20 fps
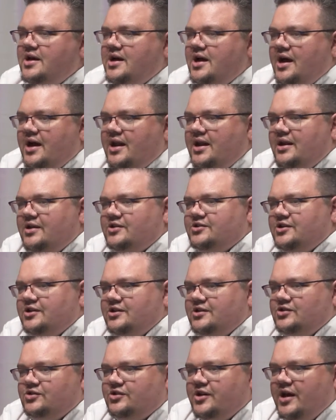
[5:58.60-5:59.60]
And then I
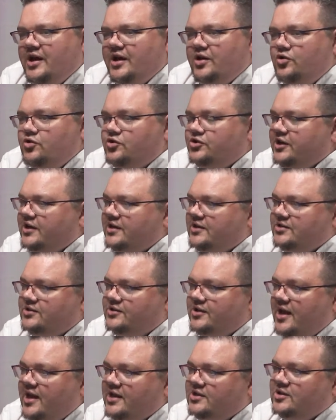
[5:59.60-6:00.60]
says, who sends
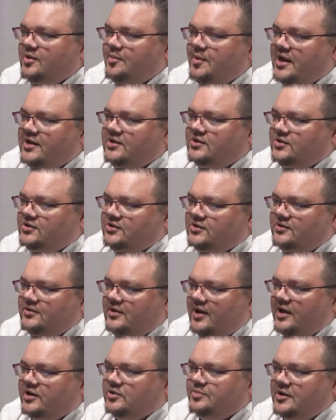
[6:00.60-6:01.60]
SMS,
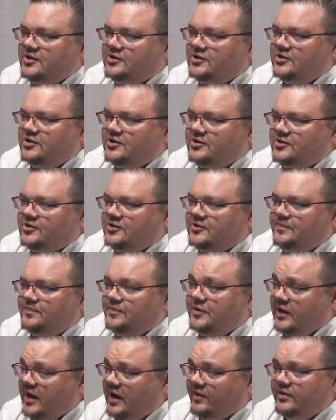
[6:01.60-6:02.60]
text messages?
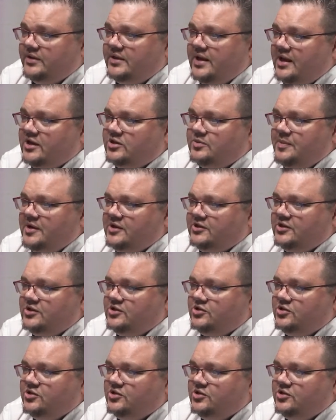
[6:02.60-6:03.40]
Do you have a text message